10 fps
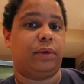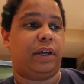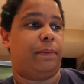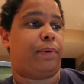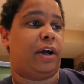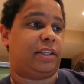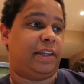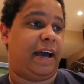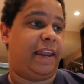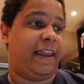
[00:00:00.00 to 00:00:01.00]
In parts
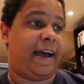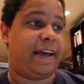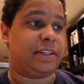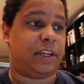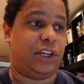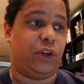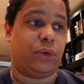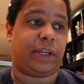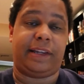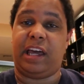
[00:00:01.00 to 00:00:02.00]
of that, it has a
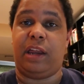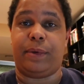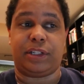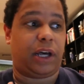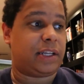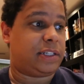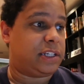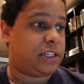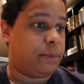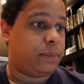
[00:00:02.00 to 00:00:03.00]
new titanium exhaust
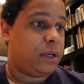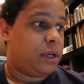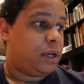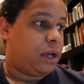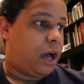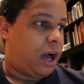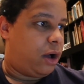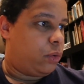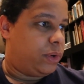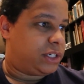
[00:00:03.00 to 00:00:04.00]
system,
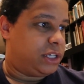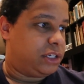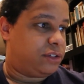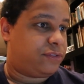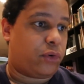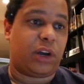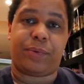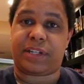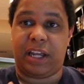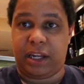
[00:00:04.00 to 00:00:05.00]
which is
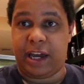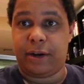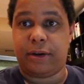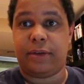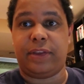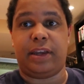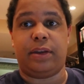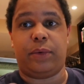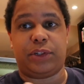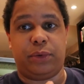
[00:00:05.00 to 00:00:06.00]
40% lighter than
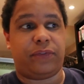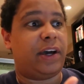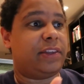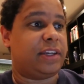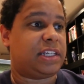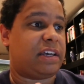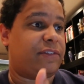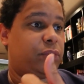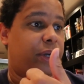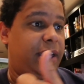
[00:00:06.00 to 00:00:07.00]
what you would find in the
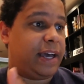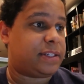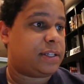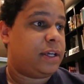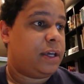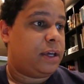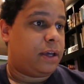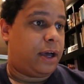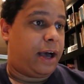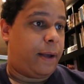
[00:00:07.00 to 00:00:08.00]
720S.
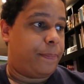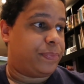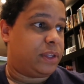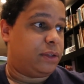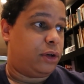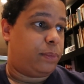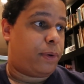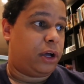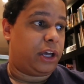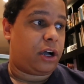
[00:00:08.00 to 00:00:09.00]

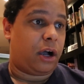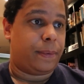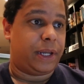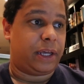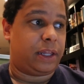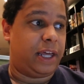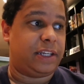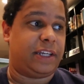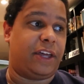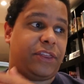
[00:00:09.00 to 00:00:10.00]
Polycarbonate
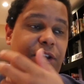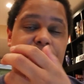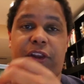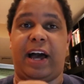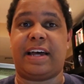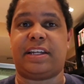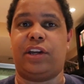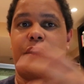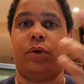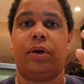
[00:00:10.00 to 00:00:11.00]
glazing and thinner glass. I
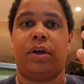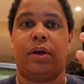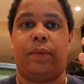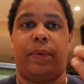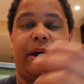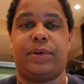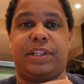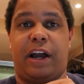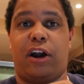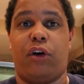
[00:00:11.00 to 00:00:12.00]
know when I was
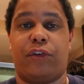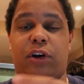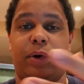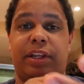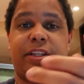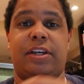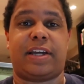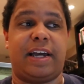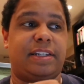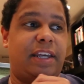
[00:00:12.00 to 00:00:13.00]
there, I overheard one of the sales
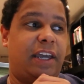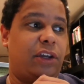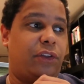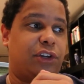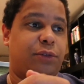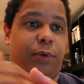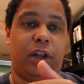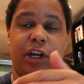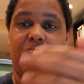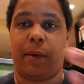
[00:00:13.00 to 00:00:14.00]
guys saying, there's
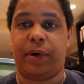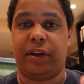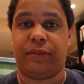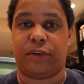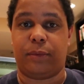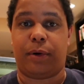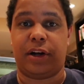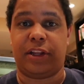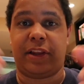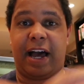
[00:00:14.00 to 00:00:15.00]
polycarbonate for a
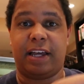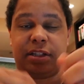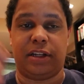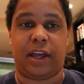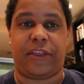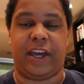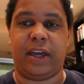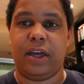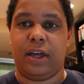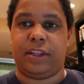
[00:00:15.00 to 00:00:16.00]
part of the glass, and I think
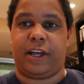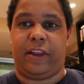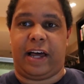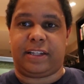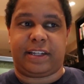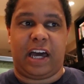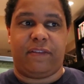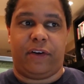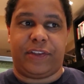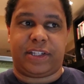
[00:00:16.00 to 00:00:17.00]
the glass is kind
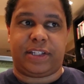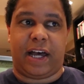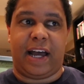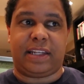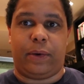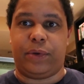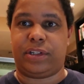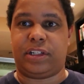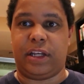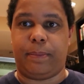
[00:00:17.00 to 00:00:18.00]
of on the sides that would
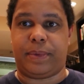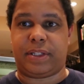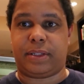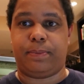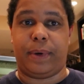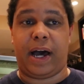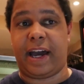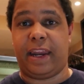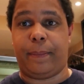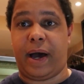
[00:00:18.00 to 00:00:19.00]
sit
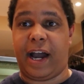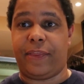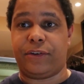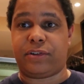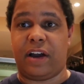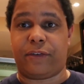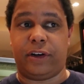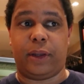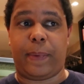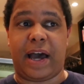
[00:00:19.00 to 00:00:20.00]
behind the driver
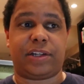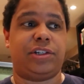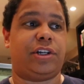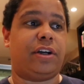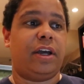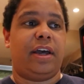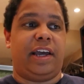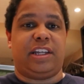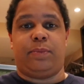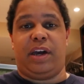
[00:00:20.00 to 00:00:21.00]
and the passenger,
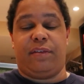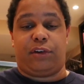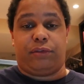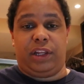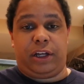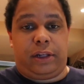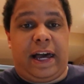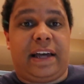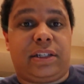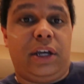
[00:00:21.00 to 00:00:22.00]
is made of Gorilla
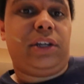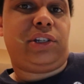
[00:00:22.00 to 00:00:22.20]
Glass.